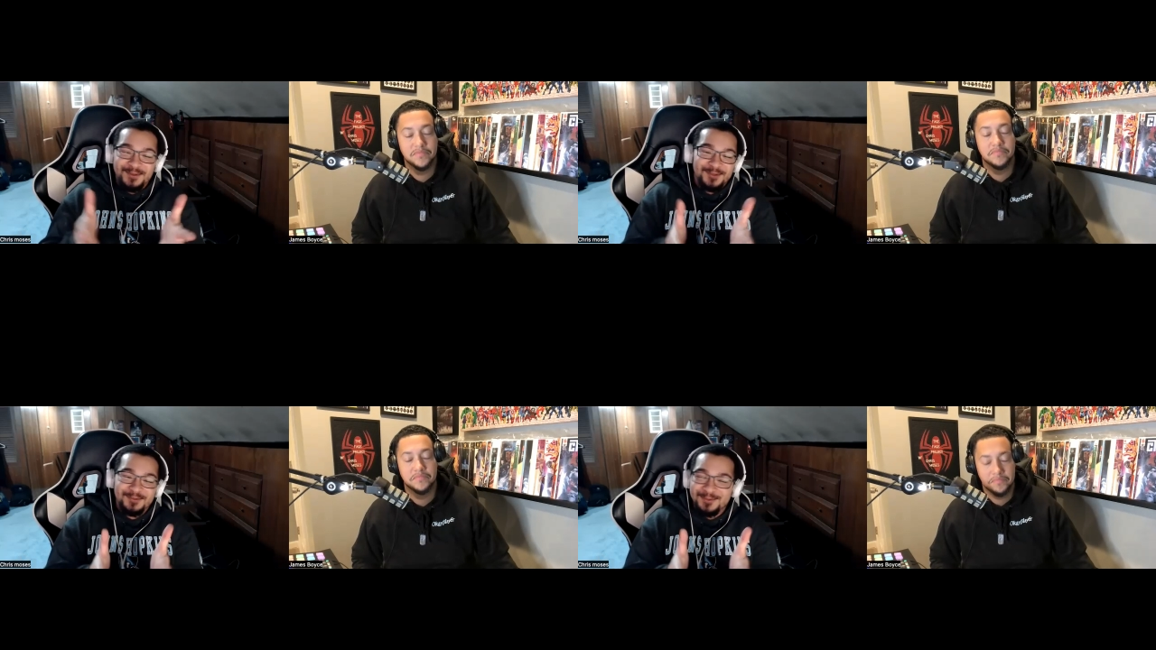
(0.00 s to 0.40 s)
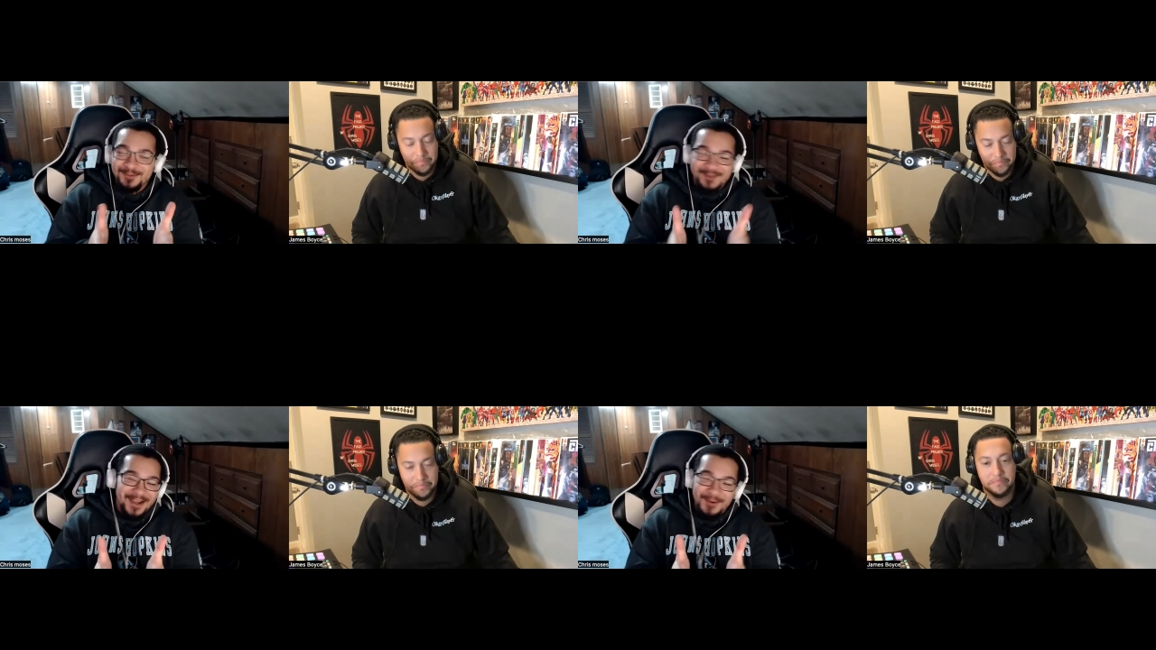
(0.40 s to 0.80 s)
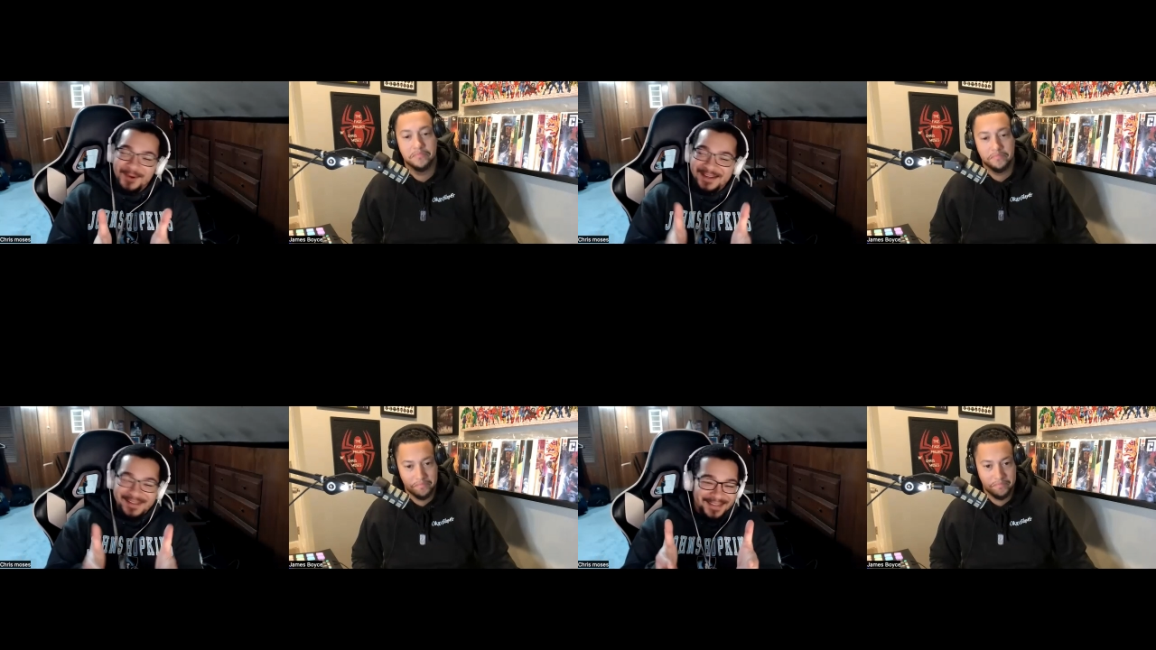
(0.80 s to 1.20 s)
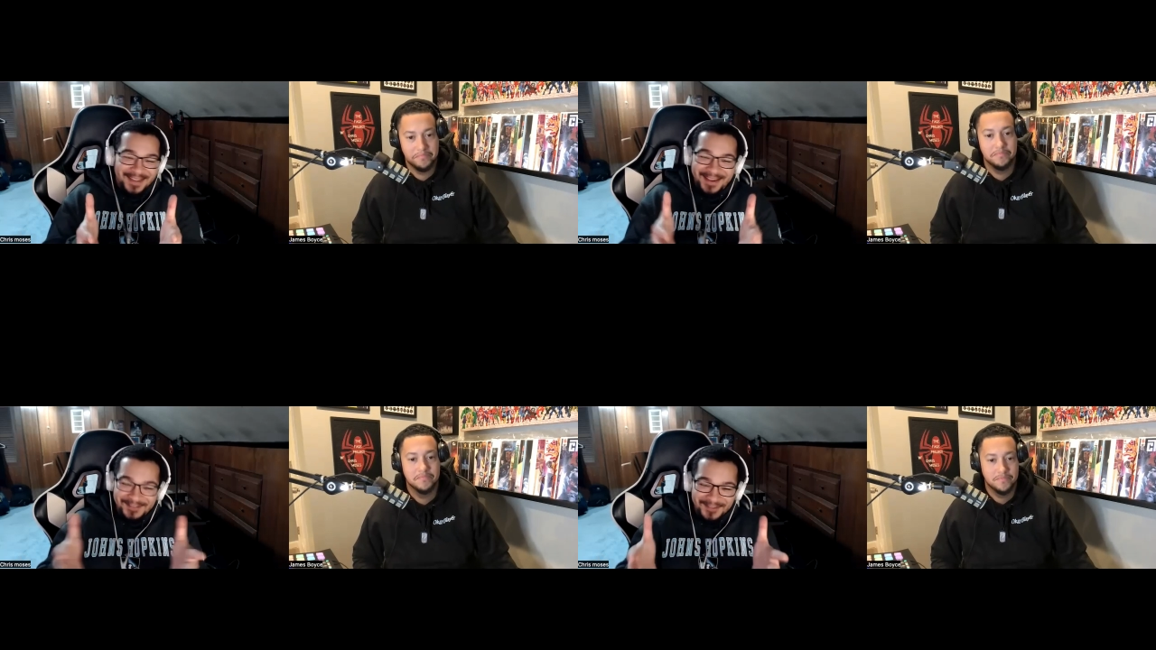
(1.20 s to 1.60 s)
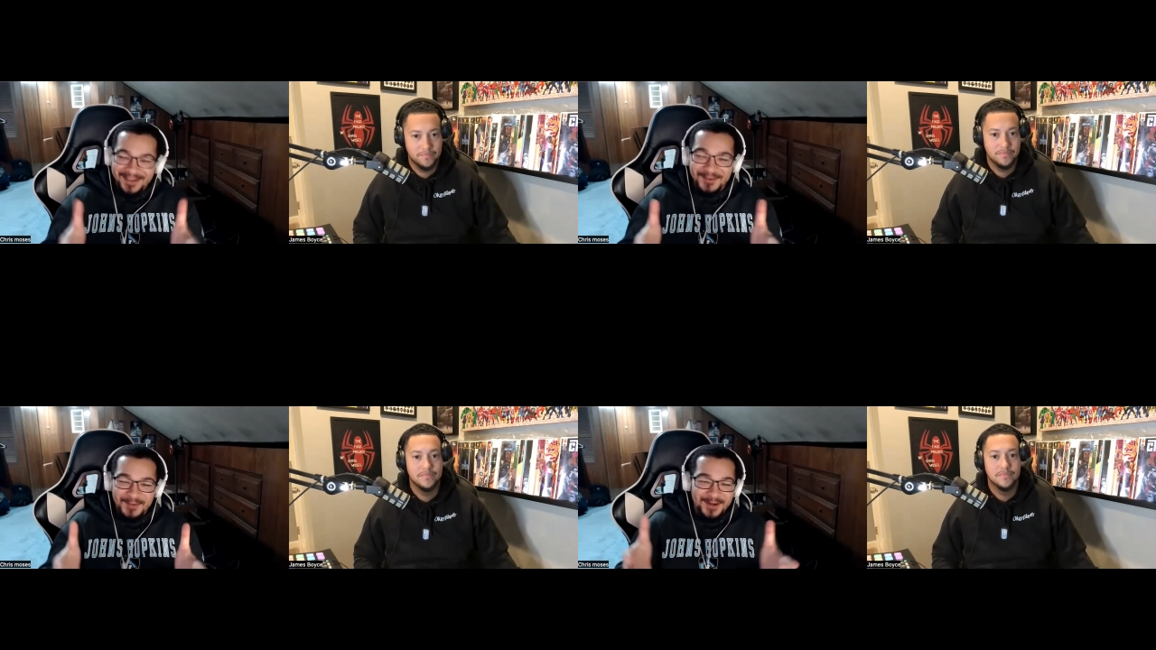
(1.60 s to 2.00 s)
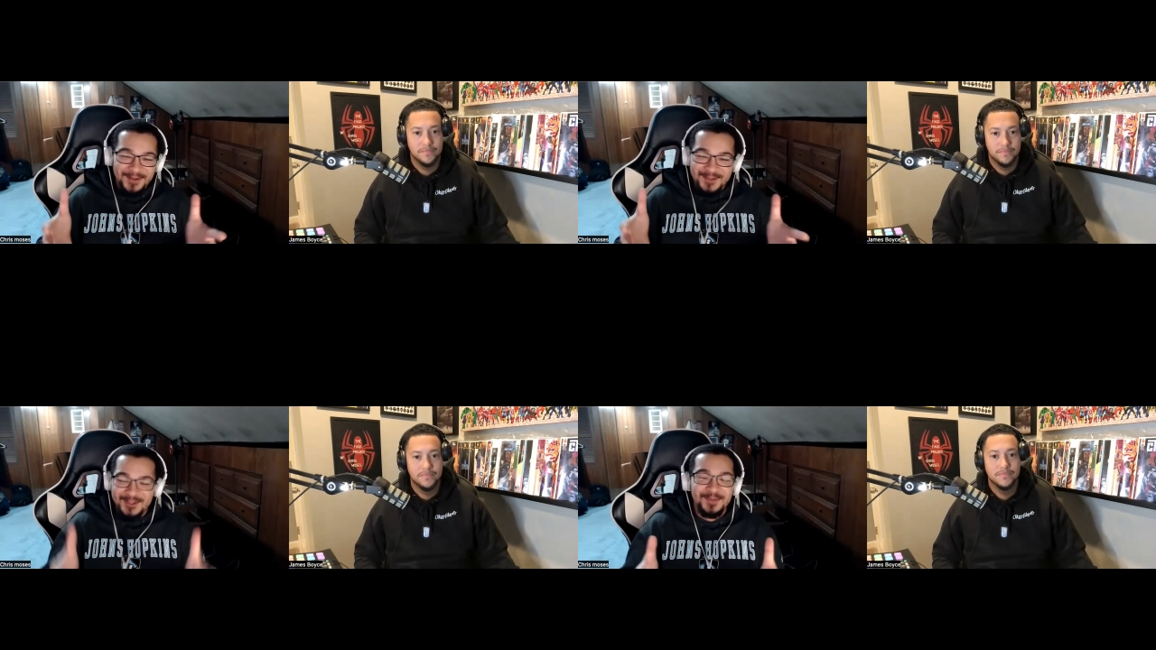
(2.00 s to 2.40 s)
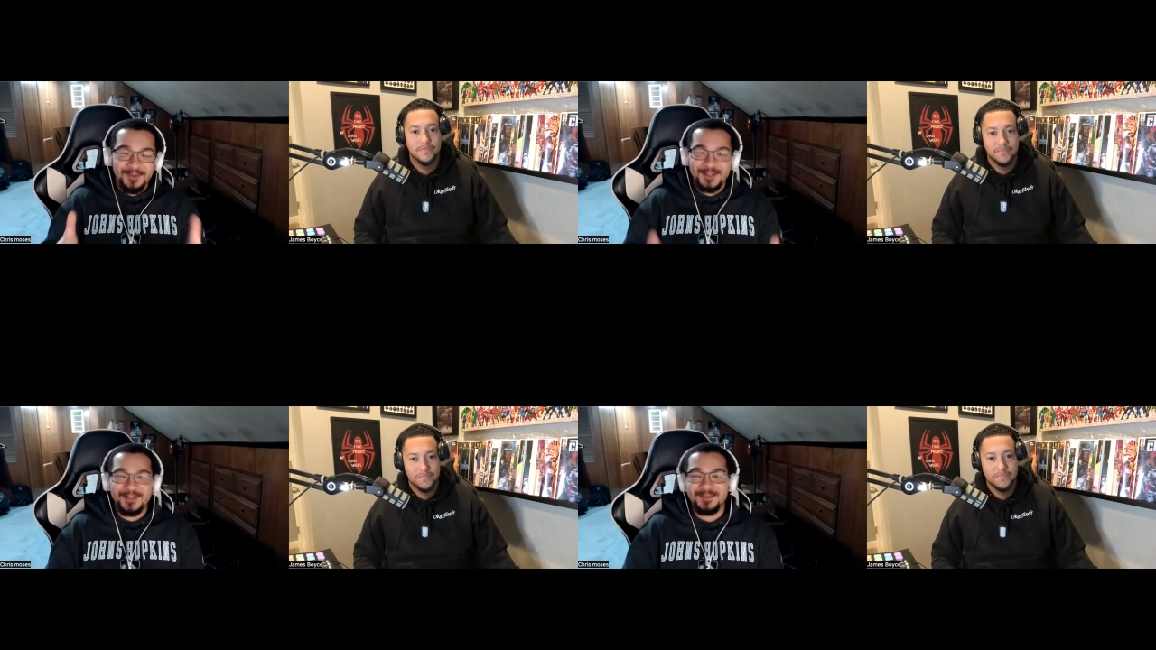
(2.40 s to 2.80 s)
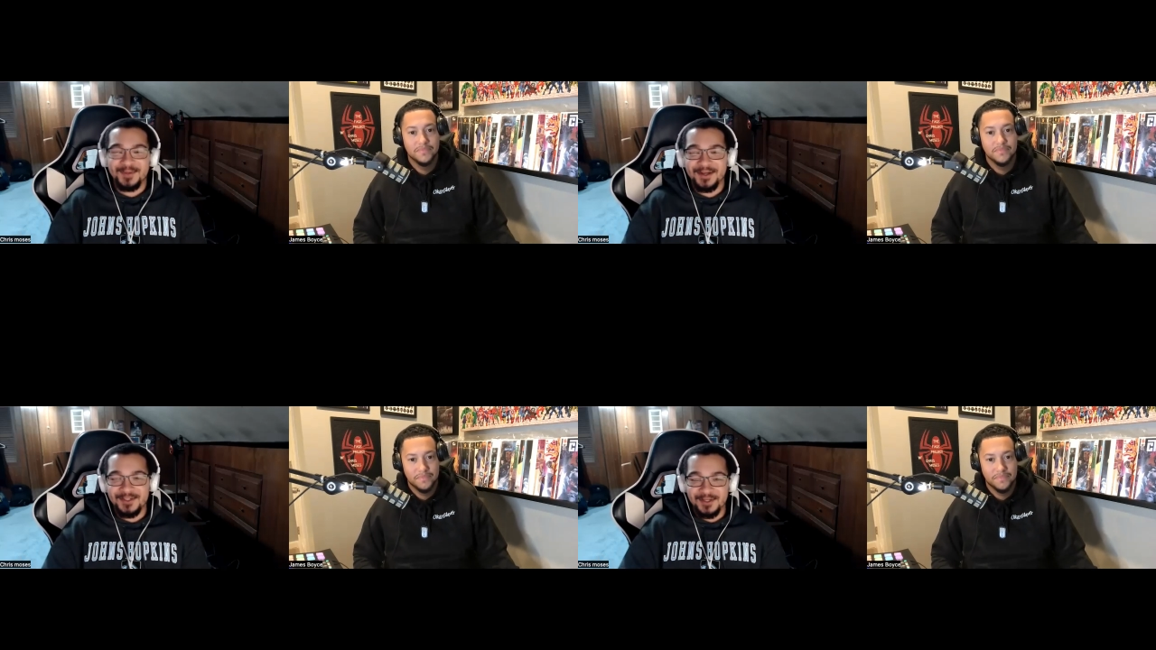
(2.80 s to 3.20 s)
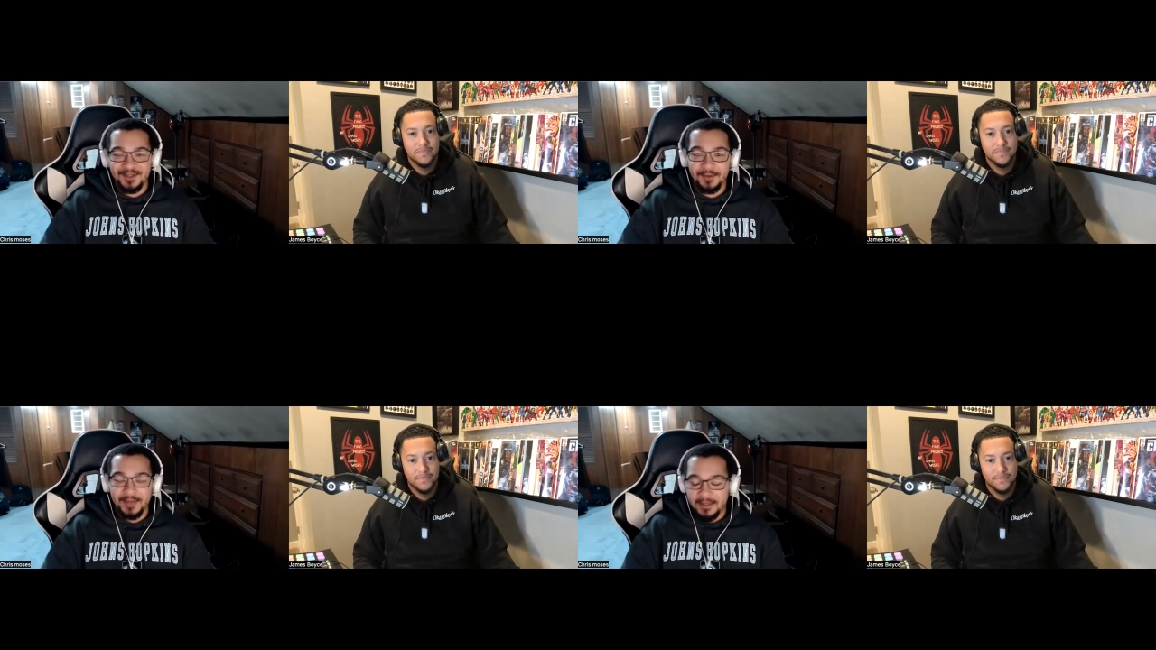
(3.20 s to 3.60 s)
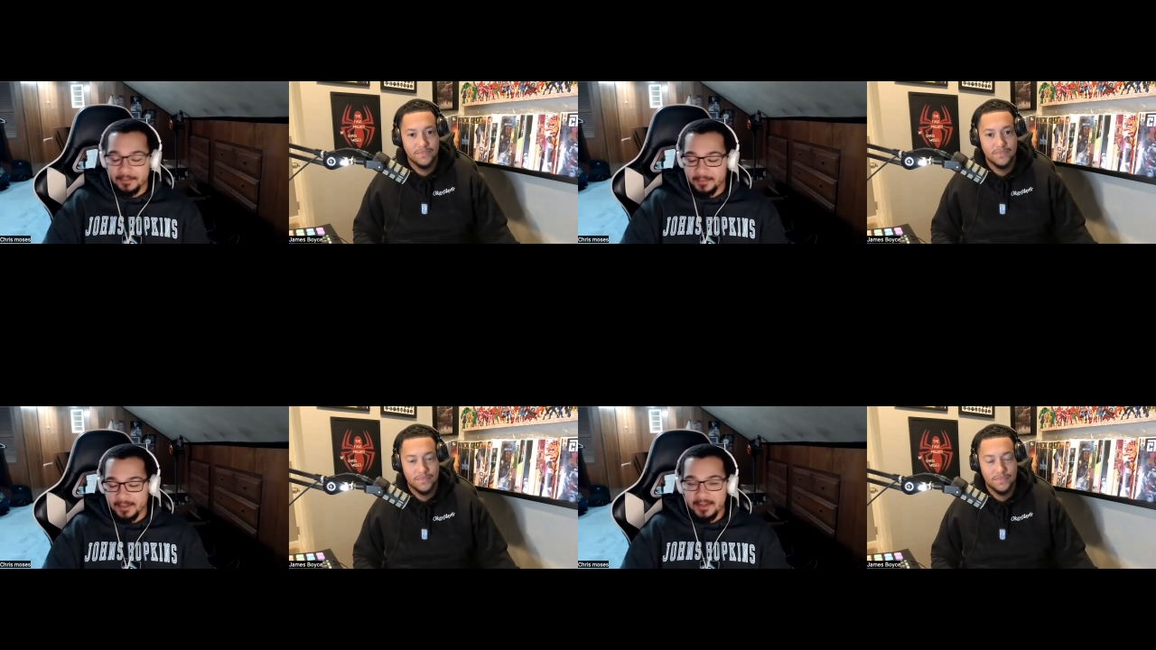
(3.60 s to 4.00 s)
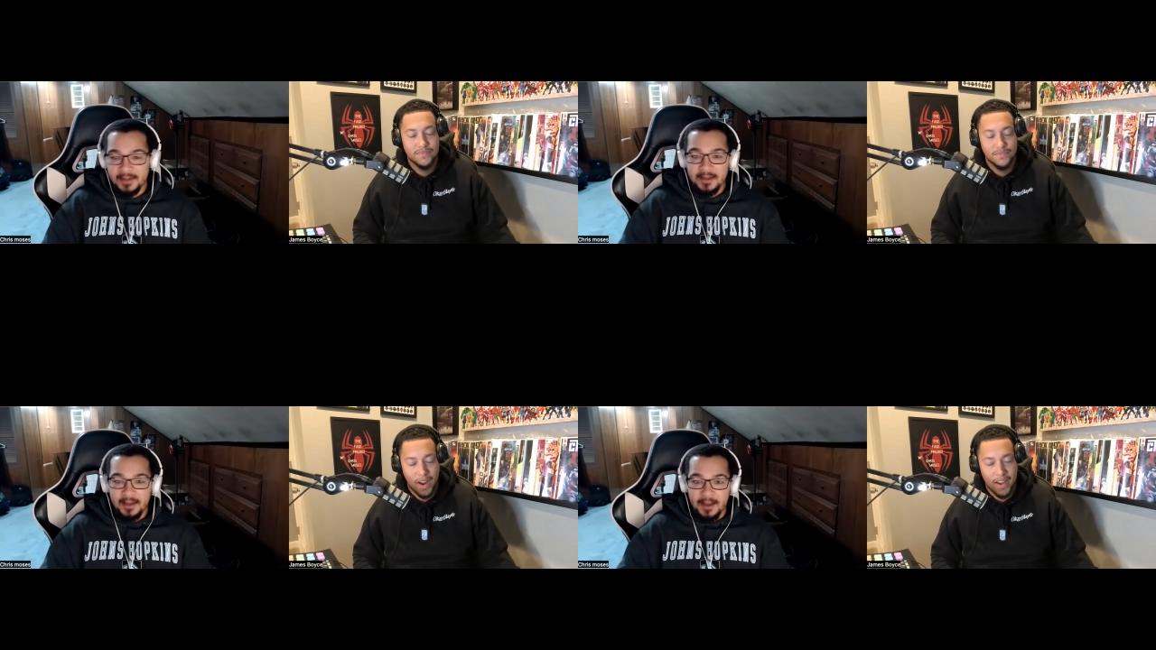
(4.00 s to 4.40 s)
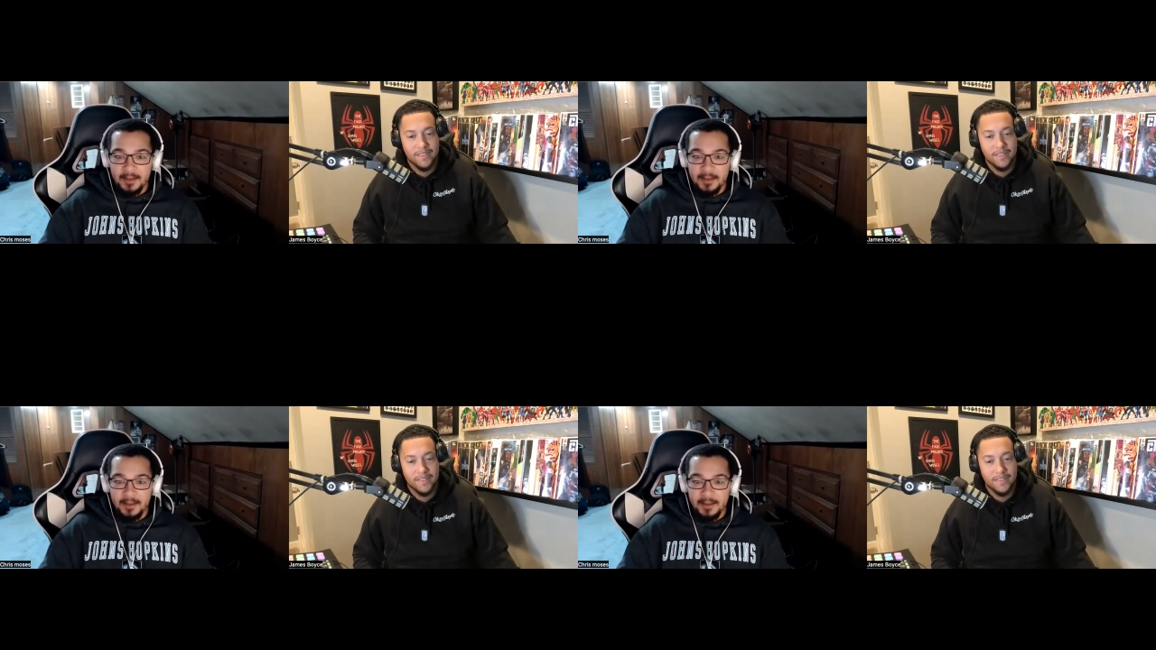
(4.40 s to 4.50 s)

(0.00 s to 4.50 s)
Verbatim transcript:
Speaker 1: tr- go in and like re- if you want a super rich experience you can go get it but um, right.